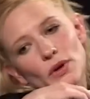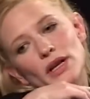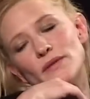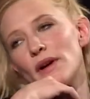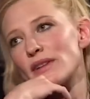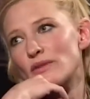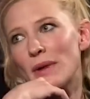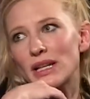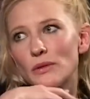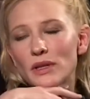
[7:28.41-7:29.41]
well, it varies
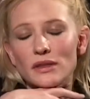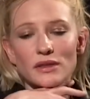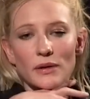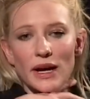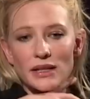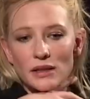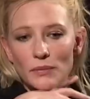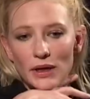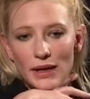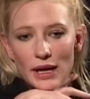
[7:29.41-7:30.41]
from actor to actor,
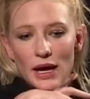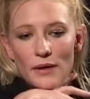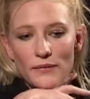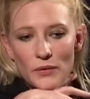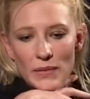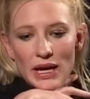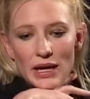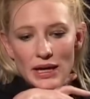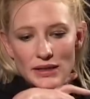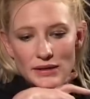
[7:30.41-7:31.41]
but for
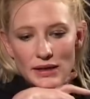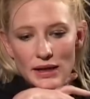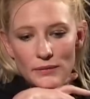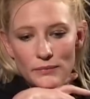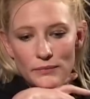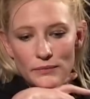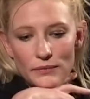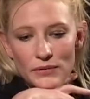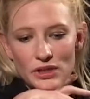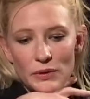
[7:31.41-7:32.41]
me, it's um,
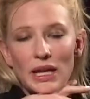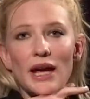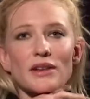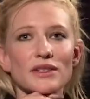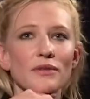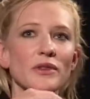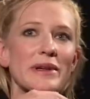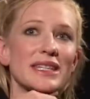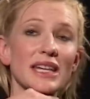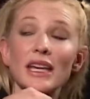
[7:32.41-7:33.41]
to allow yourself to
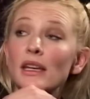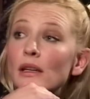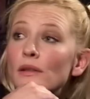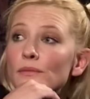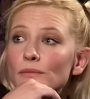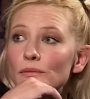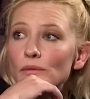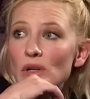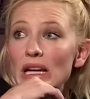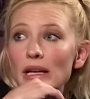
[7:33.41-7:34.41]
be seen,
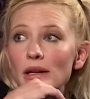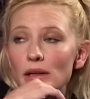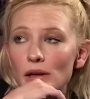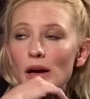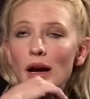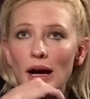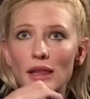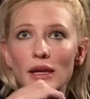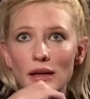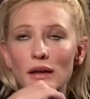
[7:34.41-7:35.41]
really. I
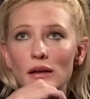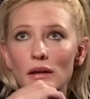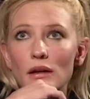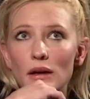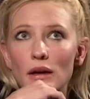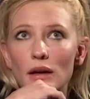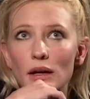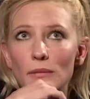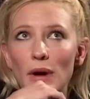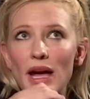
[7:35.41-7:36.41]
think
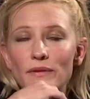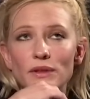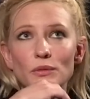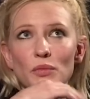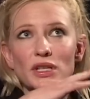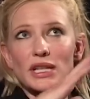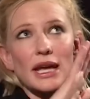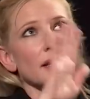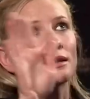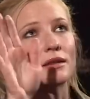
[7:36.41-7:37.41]
um, I have to
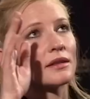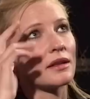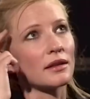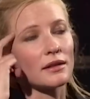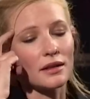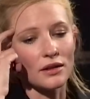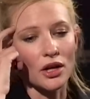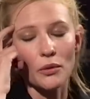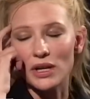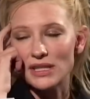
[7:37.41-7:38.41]
pretend that, that
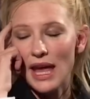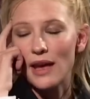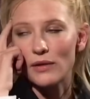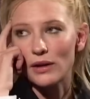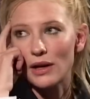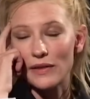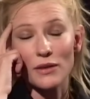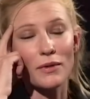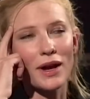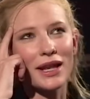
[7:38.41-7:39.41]
no one is ever, and,
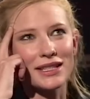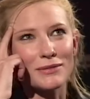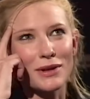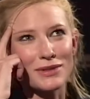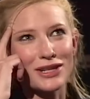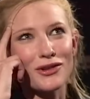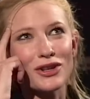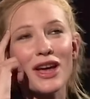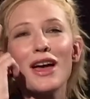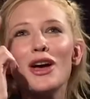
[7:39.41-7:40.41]
they, and sometimes they
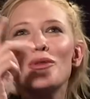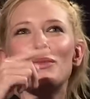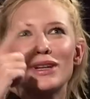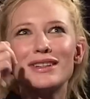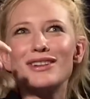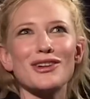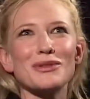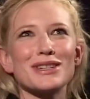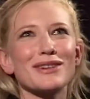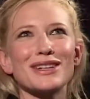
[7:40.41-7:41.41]
don't, but no
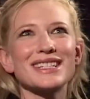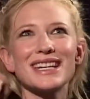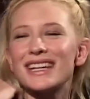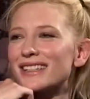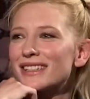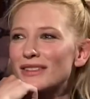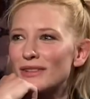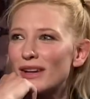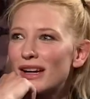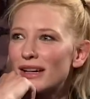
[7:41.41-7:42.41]
one's ever going to see it.
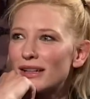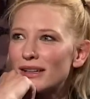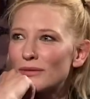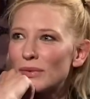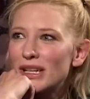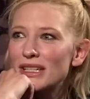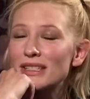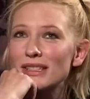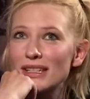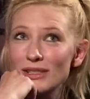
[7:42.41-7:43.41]
Uh, because
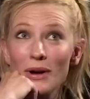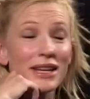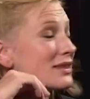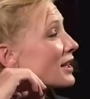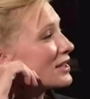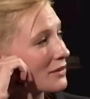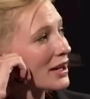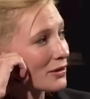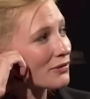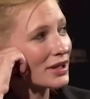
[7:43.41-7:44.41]
it's it's quite it's
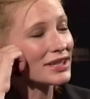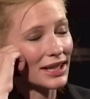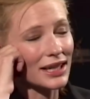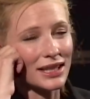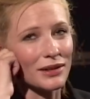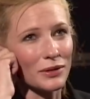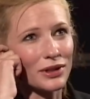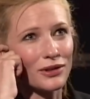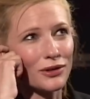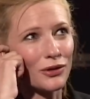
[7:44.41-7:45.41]
quite confronting, I think,
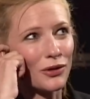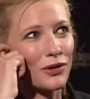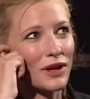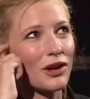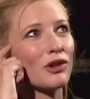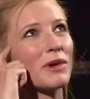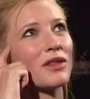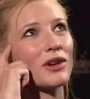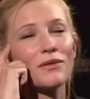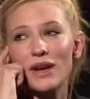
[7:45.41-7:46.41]
when you know you think you're going to be
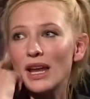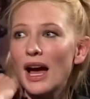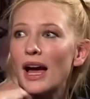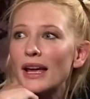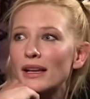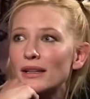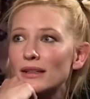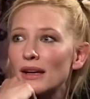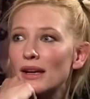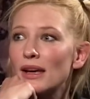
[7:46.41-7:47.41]
thirty feet high, and
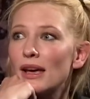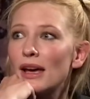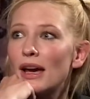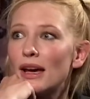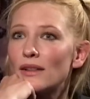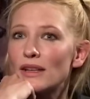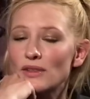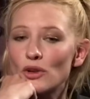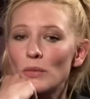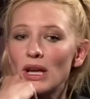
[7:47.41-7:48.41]
and there's
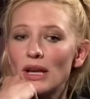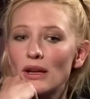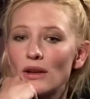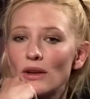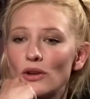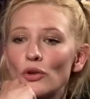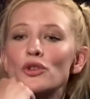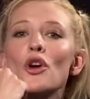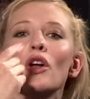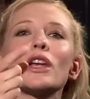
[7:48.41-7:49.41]
going to be, you're
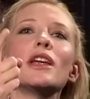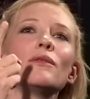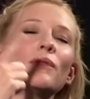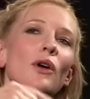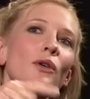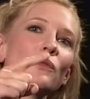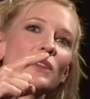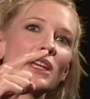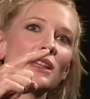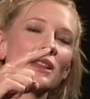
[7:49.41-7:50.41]
not
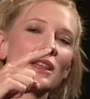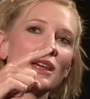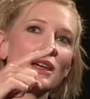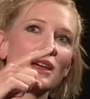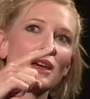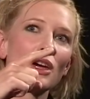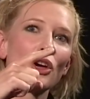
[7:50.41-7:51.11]
involved in the